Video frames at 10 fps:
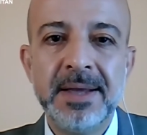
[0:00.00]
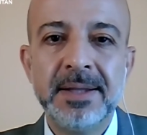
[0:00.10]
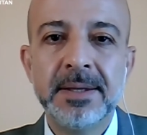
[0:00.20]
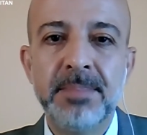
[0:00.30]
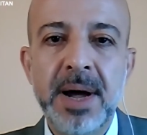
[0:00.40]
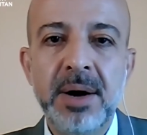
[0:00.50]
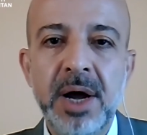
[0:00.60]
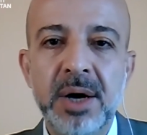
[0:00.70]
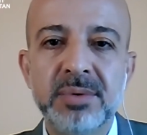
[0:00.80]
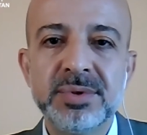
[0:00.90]
The
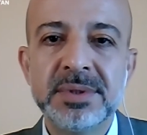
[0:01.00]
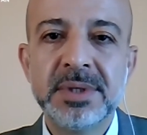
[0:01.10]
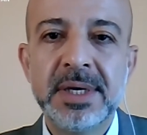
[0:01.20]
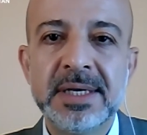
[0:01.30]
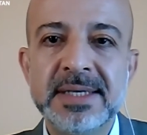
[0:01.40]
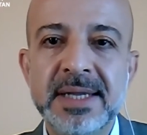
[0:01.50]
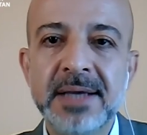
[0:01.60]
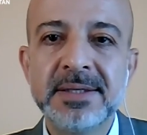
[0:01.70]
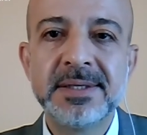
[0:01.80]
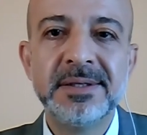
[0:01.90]
Bauhaus has an
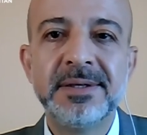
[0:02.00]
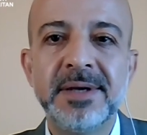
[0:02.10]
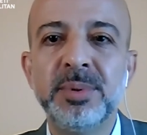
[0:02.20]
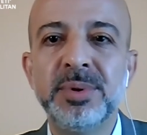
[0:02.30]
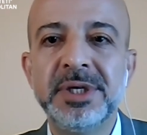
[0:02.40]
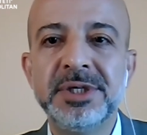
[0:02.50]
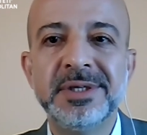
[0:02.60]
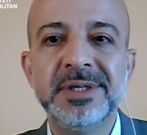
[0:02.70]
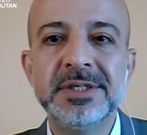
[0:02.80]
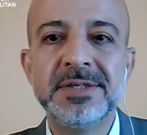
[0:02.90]
excellent
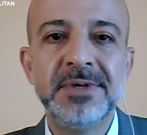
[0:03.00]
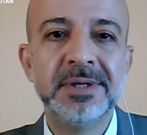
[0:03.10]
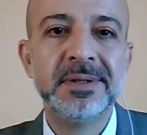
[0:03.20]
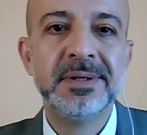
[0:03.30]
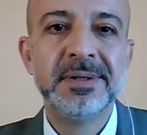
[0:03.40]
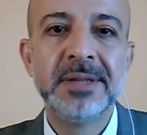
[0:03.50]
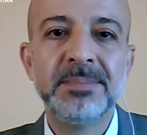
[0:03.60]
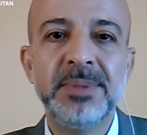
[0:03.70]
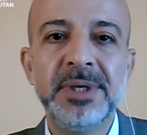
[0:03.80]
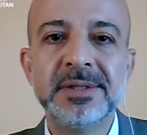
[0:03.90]
reputation in its field
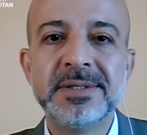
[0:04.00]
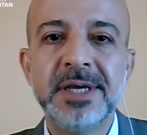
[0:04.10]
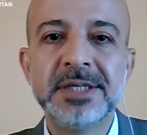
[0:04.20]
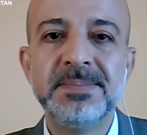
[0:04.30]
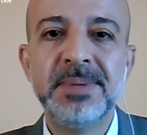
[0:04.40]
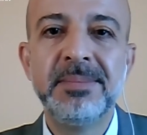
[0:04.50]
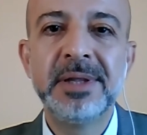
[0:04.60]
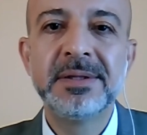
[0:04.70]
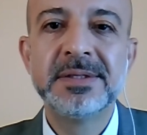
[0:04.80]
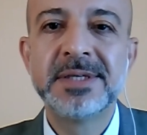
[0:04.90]
that builds
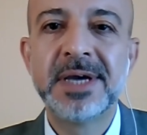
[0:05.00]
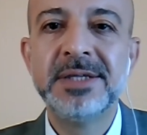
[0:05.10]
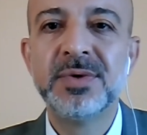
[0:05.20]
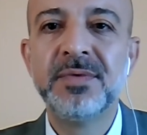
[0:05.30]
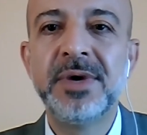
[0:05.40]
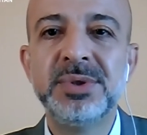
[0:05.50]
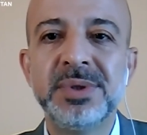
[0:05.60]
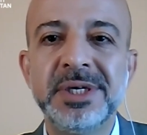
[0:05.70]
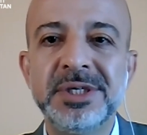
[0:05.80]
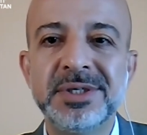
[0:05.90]
experimental sides of
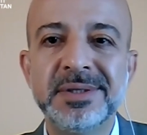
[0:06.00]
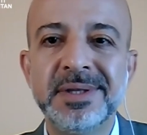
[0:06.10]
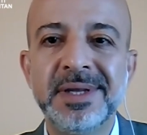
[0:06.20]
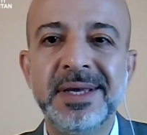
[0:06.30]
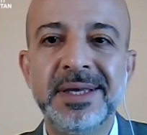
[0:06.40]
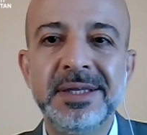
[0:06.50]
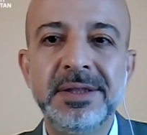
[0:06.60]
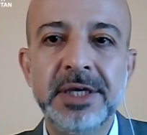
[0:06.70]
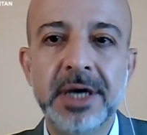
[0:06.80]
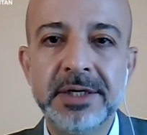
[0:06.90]
education
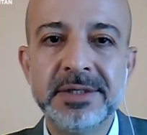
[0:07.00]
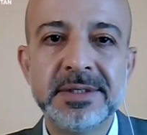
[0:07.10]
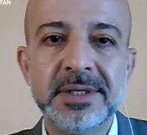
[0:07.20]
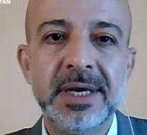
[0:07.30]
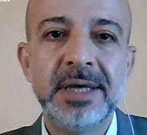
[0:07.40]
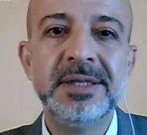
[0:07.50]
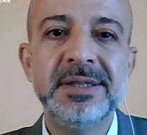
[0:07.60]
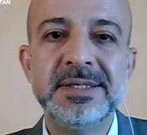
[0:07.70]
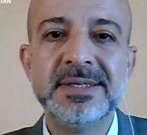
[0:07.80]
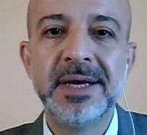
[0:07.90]
in the arts and in
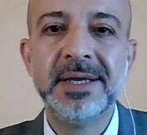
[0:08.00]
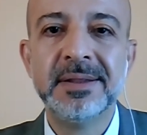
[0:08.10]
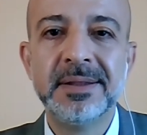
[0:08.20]
design.